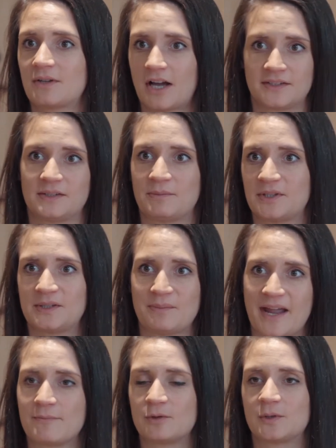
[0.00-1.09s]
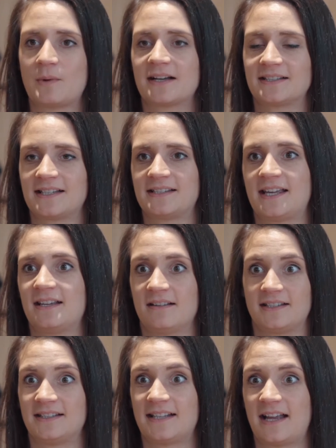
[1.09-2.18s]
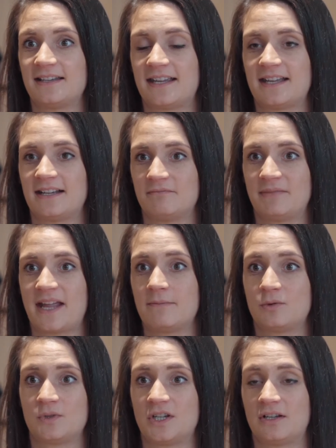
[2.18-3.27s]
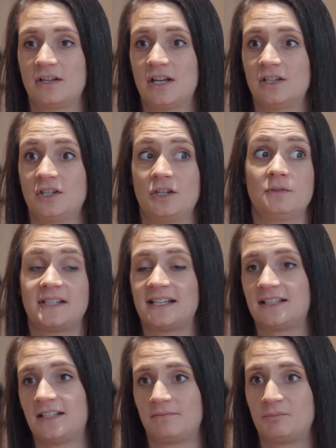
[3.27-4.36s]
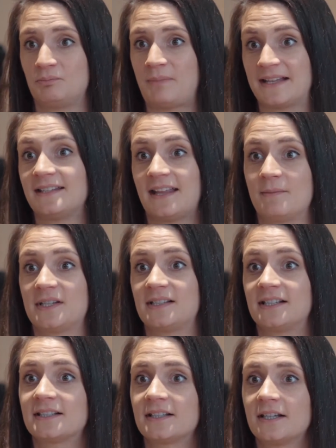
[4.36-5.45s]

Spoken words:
customers to be able to access it, understand it, and be able to use it to better their business.